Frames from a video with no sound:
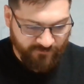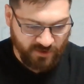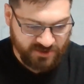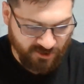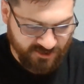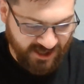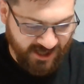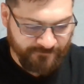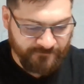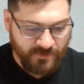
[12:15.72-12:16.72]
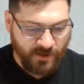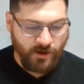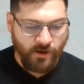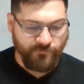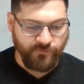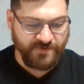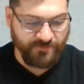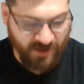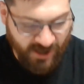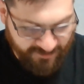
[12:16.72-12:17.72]
Verse 13. For if the
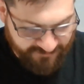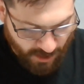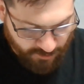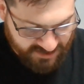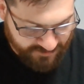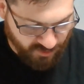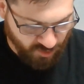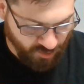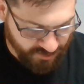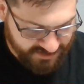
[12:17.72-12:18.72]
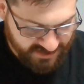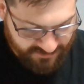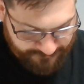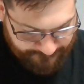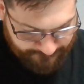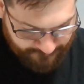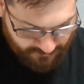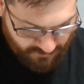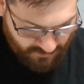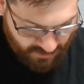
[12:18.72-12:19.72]
blood of goats and bulls
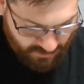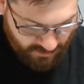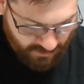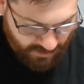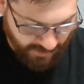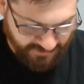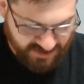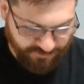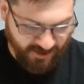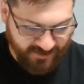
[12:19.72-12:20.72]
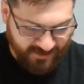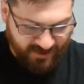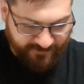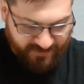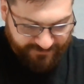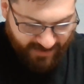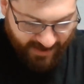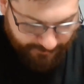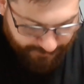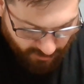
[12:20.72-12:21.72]
and the sprinkling of
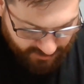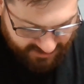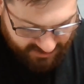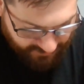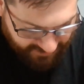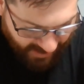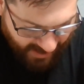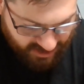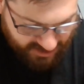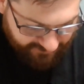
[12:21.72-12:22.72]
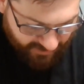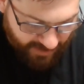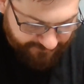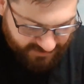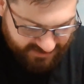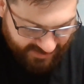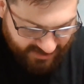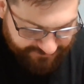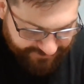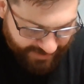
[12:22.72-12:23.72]
defiled persons with the ashes of a heifer
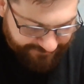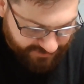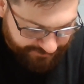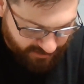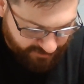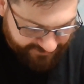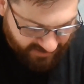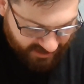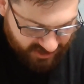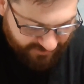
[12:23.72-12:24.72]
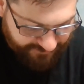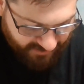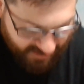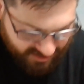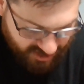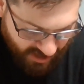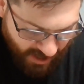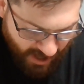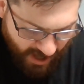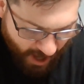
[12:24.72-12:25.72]
sanctify for the purification of the flesh,
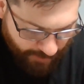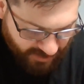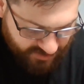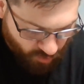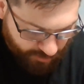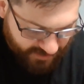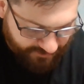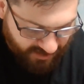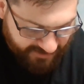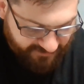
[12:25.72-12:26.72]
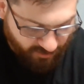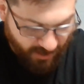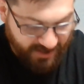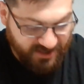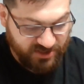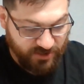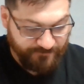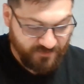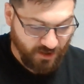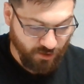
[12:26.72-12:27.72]
how much more will the blood of Christ,
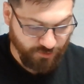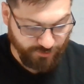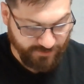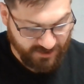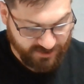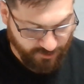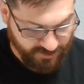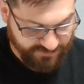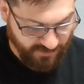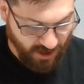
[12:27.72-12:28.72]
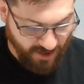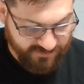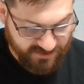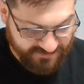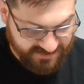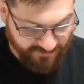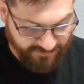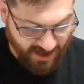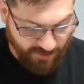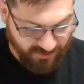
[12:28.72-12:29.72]
who through the eternal Spirit offers himself
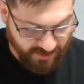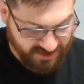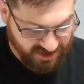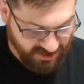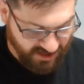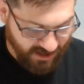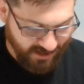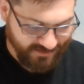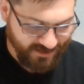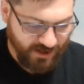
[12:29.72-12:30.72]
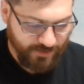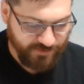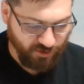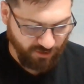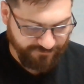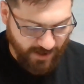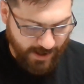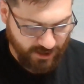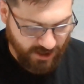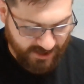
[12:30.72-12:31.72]
without blemish to God, purify
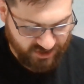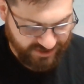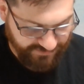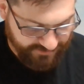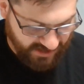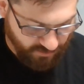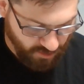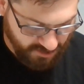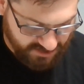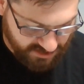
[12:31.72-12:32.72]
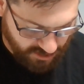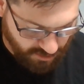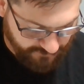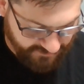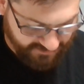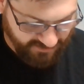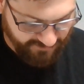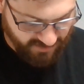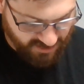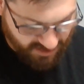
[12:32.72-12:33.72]
our conscience from dead works to serve the
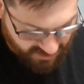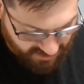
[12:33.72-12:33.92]
living